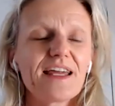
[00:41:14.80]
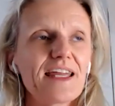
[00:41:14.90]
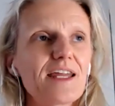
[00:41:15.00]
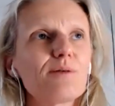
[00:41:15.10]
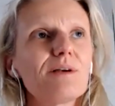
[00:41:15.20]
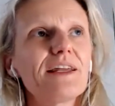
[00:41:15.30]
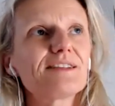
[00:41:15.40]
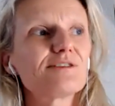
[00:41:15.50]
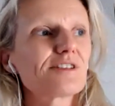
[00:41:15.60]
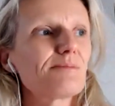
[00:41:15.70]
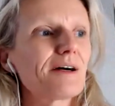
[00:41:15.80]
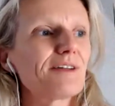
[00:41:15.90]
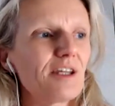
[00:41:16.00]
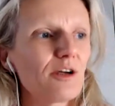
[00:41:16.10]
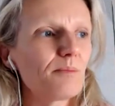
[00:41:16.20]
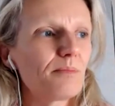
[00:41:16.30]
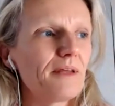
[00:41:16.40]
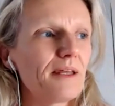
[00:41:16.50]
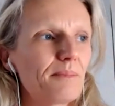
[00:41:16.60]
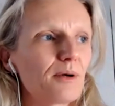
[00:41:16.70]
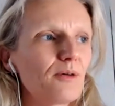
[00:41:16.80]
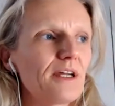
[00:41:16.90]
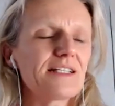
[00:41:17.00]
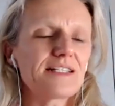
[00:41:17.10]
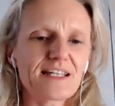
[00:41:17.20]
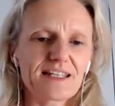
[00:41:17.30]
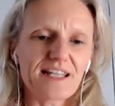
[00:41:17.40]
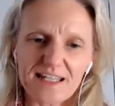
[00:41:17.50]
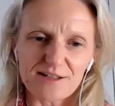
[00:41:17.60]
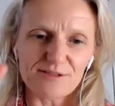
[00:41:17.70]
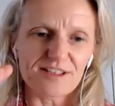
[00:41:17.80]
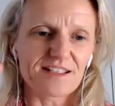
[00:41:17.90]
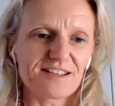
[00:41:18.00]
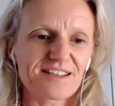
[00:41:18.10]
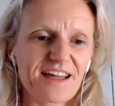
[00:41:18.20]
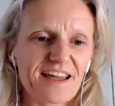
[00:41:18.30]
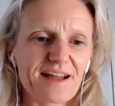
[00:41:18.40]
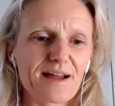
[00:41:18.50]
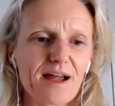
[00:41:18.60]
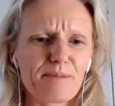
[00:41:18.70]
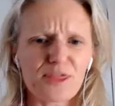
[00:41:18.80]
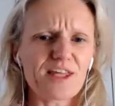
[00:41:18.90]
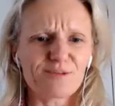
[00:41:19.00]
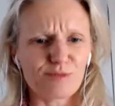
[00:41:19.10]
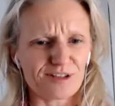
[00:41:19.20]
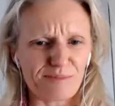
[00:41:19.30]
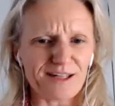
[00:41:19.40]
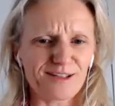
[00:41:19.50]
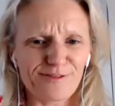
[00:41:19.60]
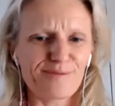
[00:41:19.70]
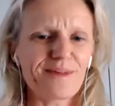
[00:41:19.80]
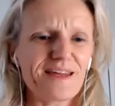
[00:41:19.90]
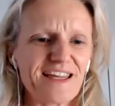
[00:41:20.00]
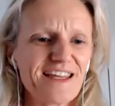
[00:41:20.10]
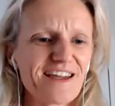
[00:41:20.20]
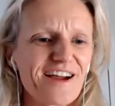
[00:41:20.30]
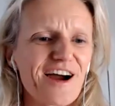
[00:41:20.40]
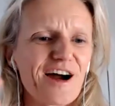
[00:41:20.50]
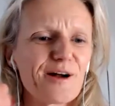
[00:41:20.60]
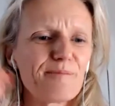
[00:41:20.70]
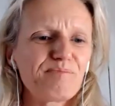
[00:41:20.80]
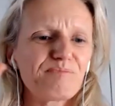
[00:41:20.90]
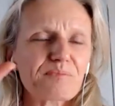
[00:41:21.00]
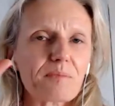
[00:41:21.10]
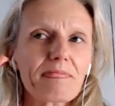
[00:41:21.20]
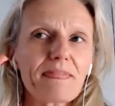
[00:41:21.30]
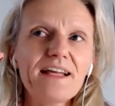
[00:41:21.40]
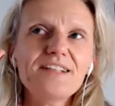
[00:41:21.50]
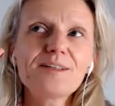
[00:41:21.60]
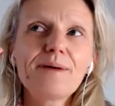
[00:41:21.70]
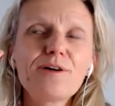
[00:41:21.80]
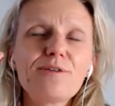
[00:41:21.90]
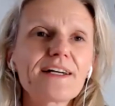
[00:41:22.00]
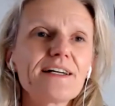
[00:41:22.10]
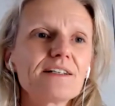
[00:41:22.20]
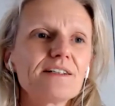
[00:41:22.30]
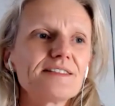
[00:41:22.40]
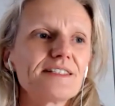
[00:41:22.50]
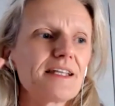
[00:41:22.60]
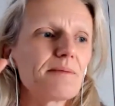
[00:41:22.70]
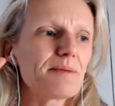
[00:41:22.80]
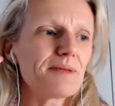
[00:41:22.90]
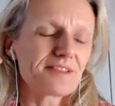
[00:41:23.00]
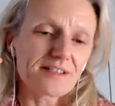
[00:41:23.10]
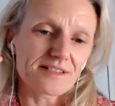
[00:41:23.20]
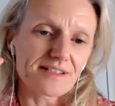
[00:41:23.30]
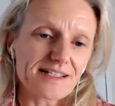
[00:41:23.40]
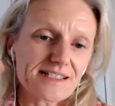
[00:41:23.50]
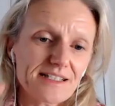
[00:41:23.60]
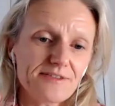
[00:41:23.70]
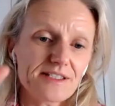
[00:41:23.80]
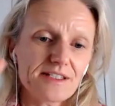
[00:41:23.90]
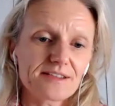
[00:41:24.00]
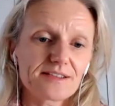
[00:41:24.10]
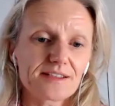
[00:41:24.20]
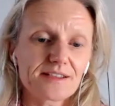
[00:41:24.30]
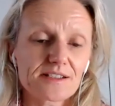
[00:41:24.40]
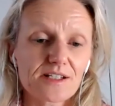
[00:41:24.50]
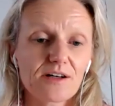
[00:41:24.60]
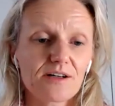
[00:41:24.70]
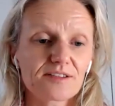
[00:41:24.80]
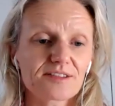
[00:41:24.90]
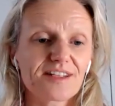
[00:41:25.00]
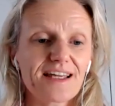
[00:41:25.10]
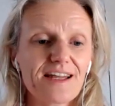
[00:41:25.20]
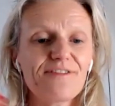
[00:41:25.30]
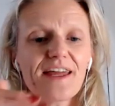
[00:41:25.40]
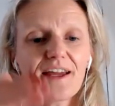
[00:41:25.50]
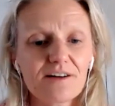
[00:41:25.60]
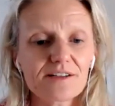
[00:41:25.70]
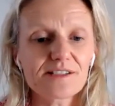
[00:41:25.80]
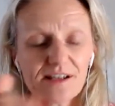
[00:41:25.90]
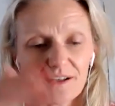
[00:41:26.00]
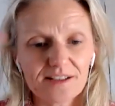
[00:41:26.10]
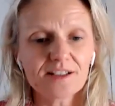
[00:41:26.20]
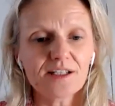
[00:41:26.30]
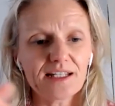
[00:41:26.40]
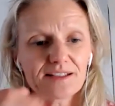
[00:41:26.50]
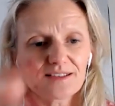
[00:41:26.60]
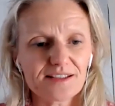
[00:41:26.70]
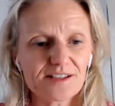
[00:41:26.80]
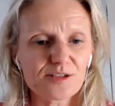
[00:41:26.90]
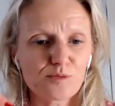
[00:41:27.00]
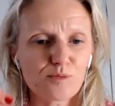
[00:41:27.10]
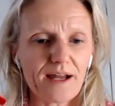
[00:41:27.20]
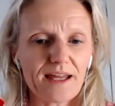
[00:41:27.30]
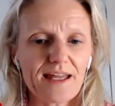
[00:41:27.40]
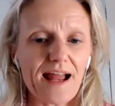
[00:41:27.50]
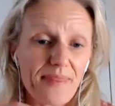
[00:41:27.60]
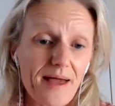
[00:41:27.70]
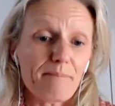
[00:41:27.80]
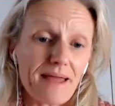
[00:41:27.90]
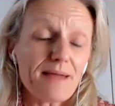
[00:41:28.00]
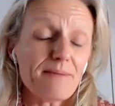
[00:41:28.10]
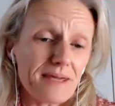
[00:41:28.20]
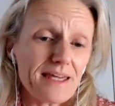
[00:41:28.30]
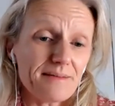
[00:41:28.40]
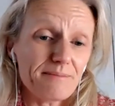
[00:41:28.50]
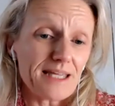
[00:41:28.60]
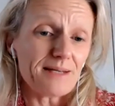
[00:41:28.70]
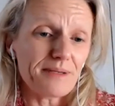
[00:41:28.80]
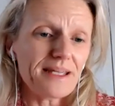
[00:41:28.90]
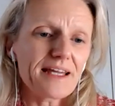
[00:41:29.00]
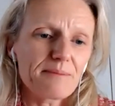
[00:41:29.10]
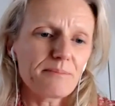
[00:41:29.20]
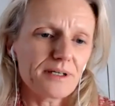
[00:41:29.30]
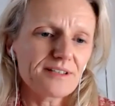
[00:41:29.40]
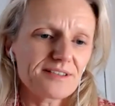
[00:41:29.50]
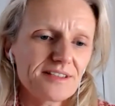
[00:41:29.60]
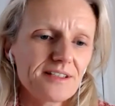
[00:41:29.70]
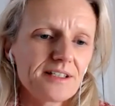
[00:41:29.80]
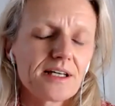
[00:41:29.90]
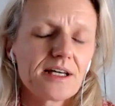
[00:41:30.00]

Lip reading: Equally, it's not about the employee digging their heels in and saying, but this works best for me. It's about recognizing there may be certain activities and certain tasks that if they are done in a certain way, and that may mean being in person,